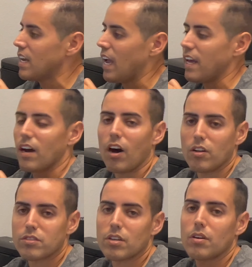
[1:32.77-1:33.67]
and
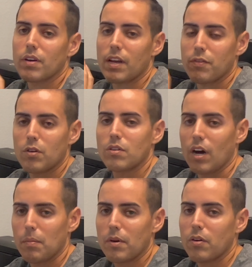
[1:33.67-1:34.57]
also if you
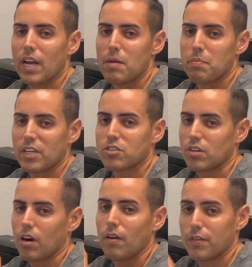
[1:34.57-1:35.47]
upload a picture of